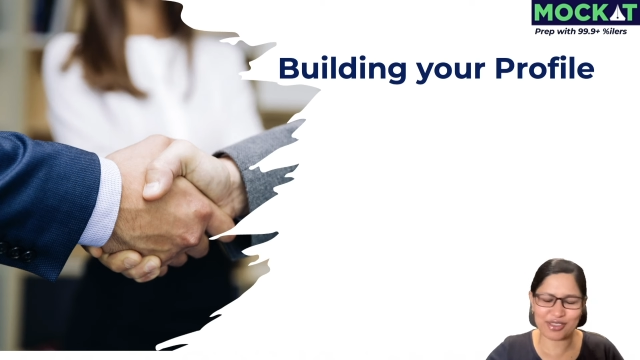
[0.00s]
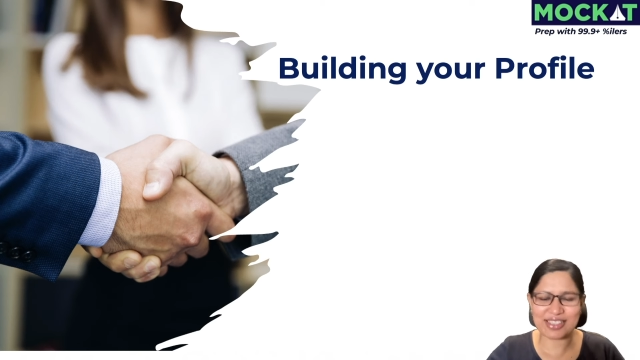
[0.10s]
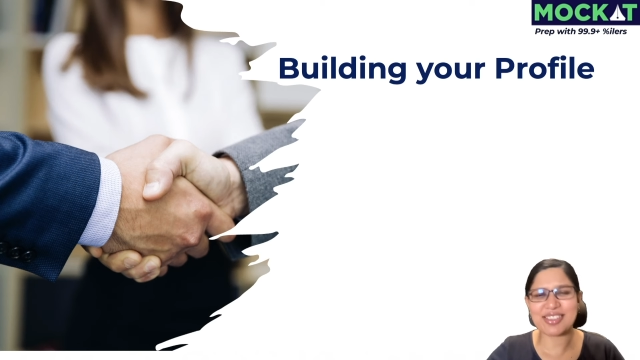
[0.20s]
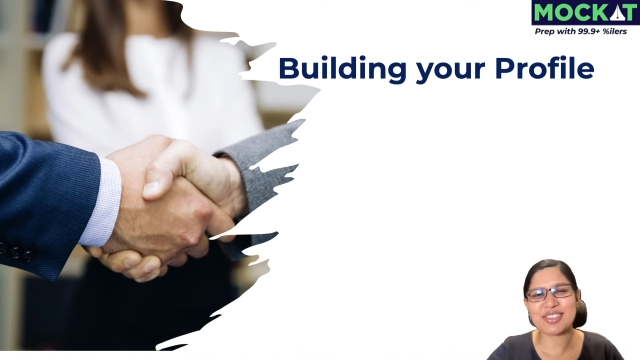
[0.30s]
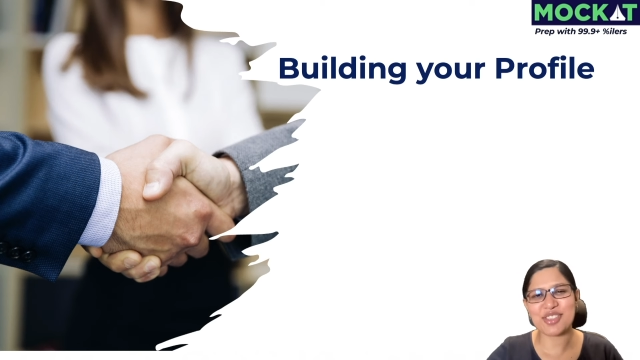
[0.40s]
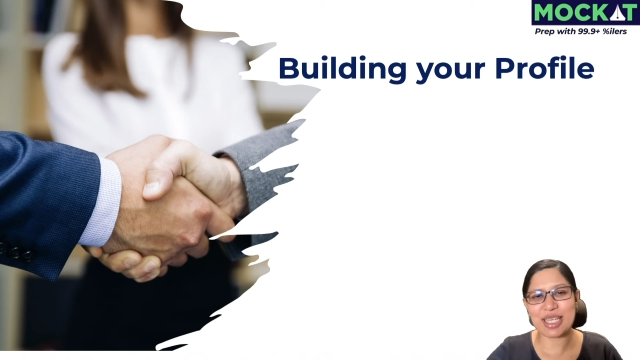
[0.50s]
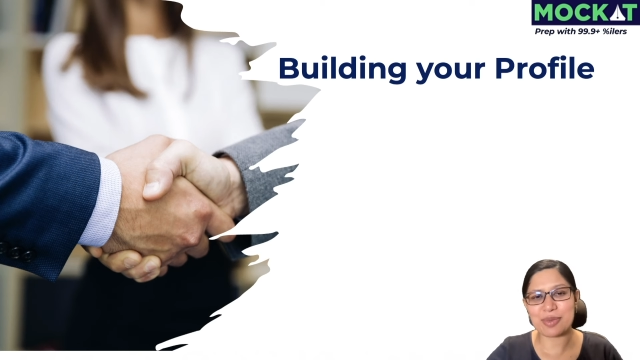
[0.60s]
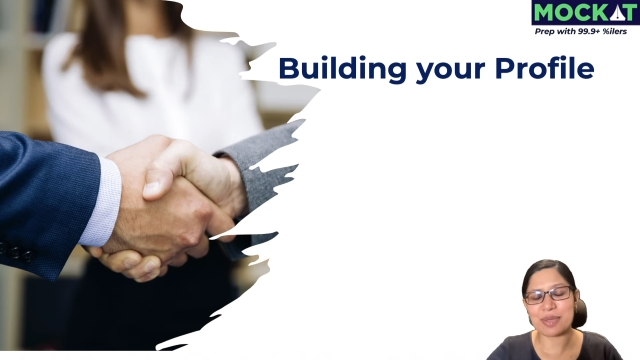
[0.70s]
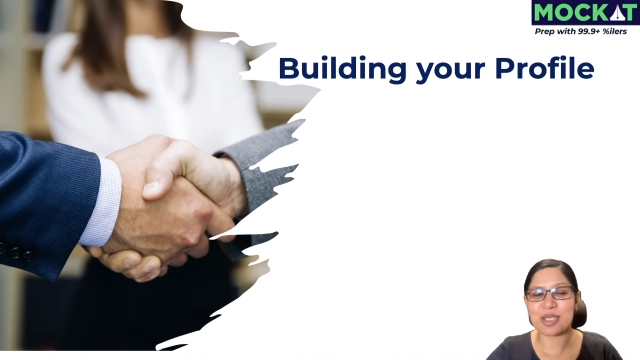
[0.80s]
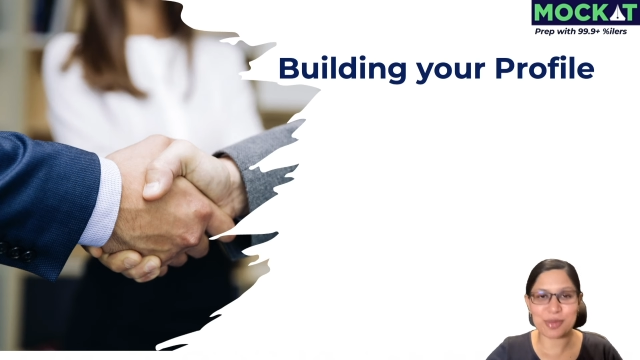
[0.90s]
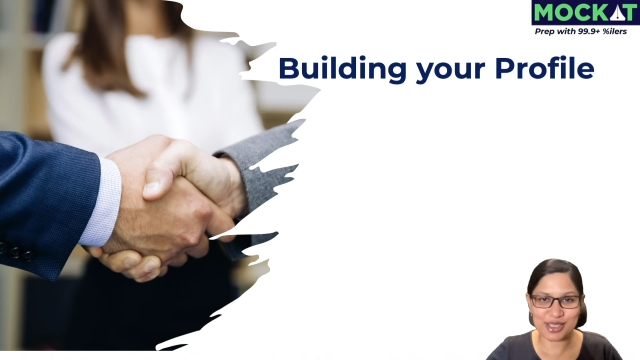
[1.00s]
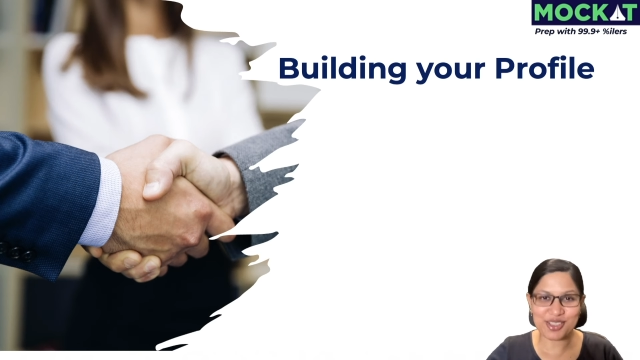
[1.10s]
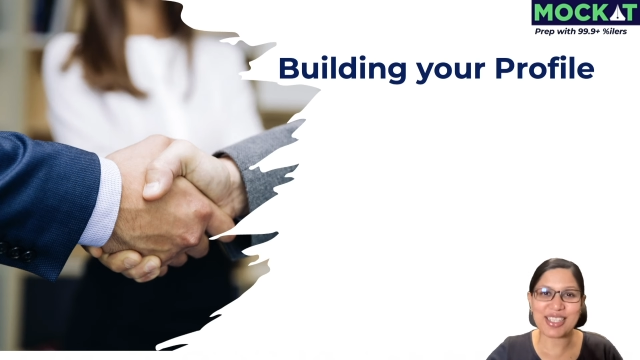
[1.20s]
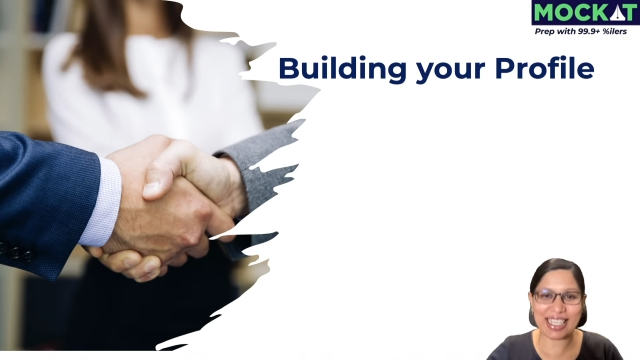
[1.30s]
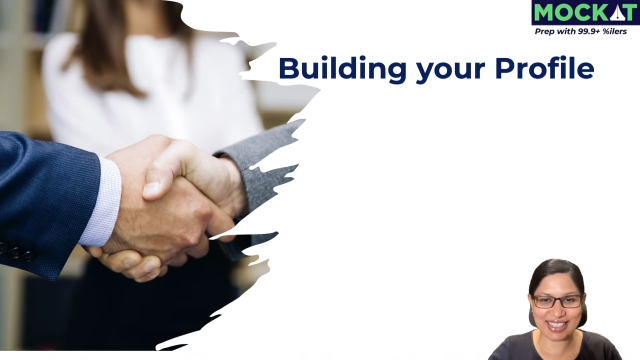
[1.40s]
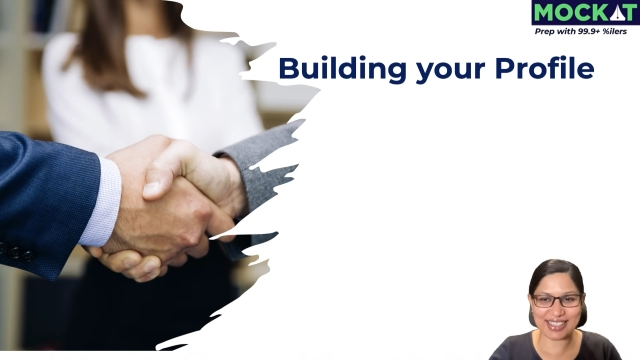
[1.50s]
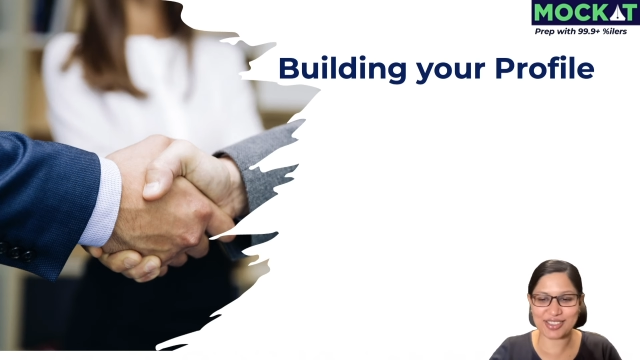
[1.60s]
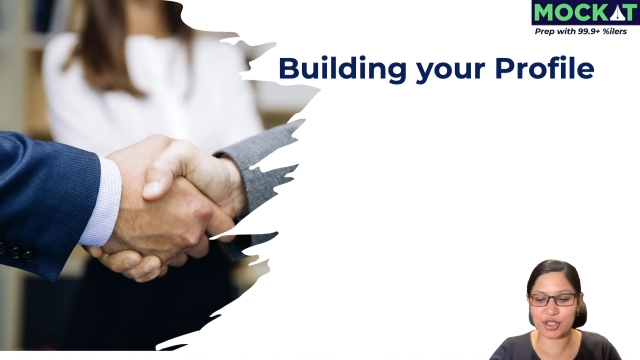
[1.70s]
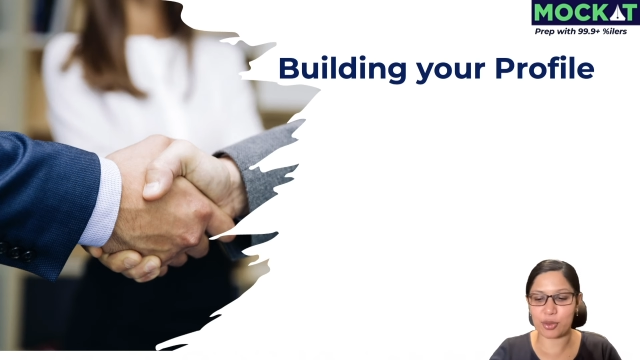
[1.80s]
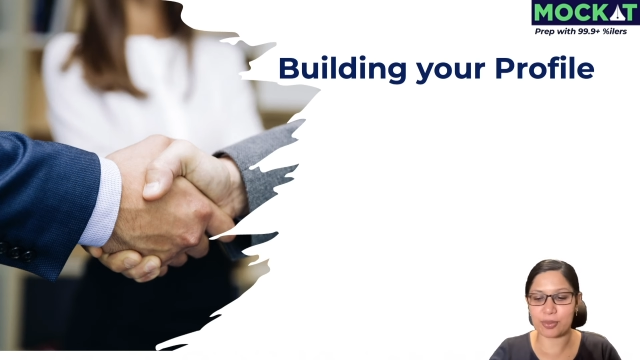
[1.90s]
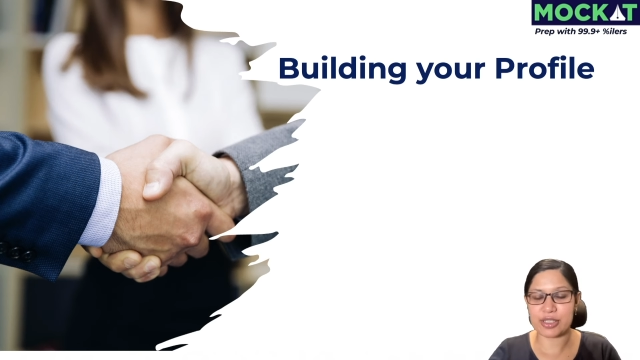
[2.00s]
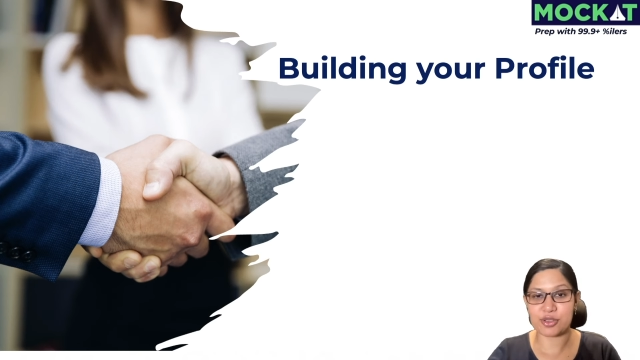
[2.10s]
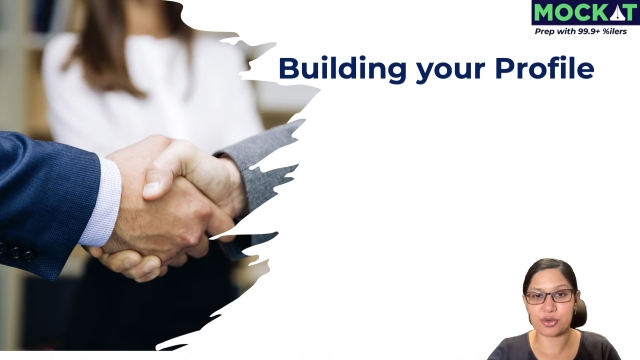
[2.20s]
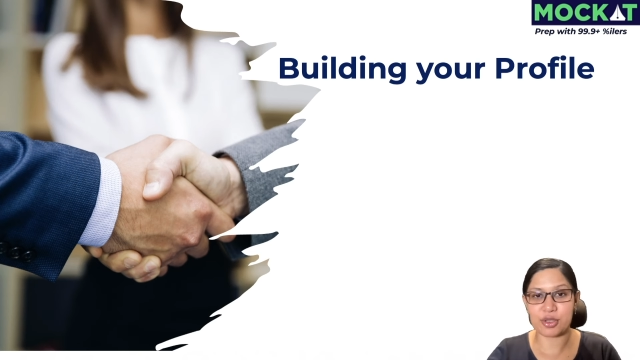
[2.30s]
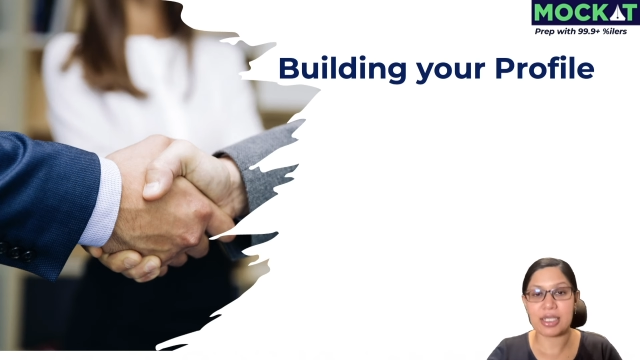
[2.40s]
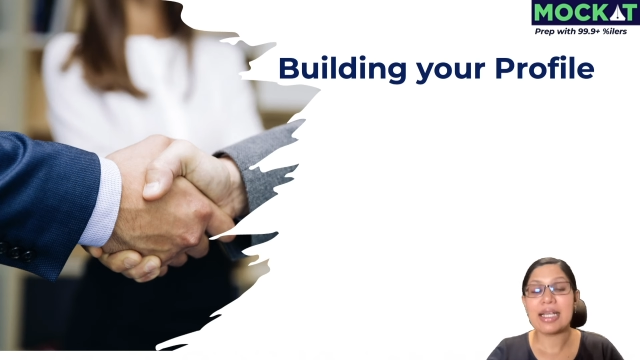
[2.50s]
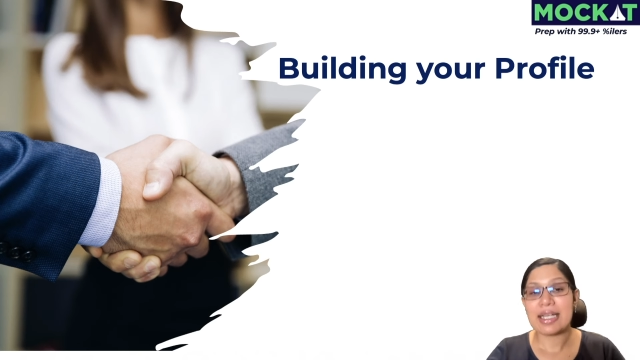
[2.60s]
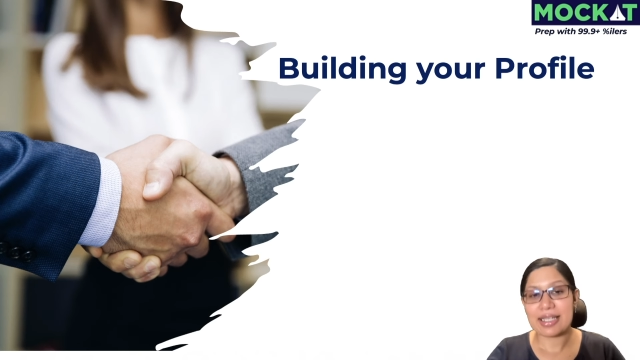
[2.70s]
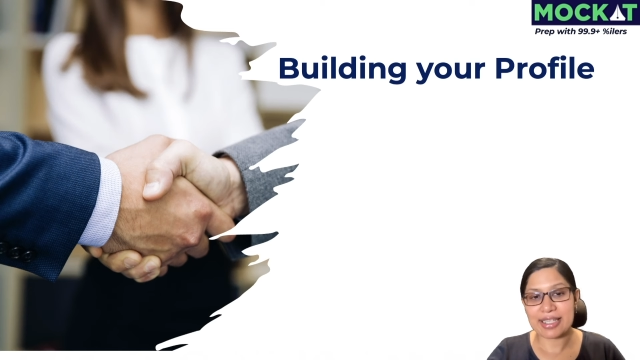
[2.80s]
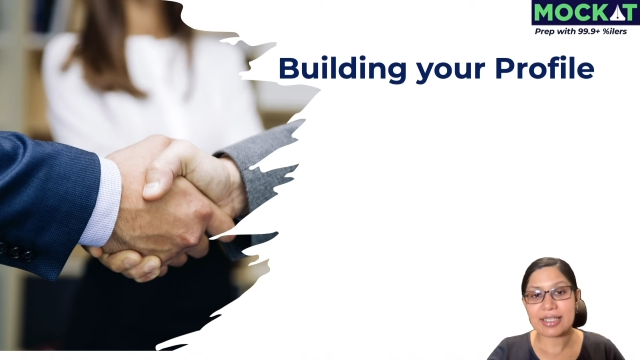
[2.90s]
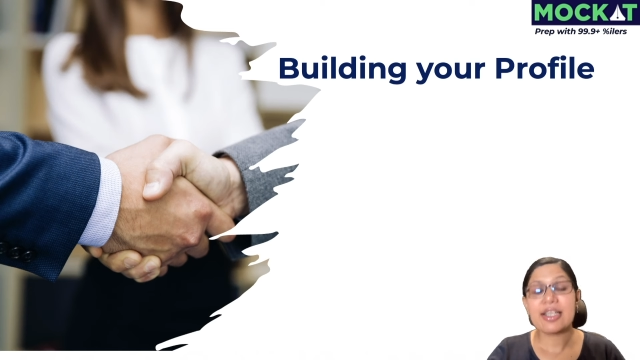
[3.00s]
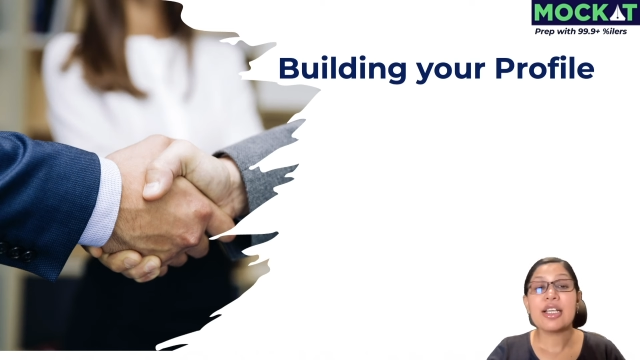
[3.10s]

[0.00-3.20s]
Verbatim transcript: whether it's for IIM Ahmedabad or any other top B school, right?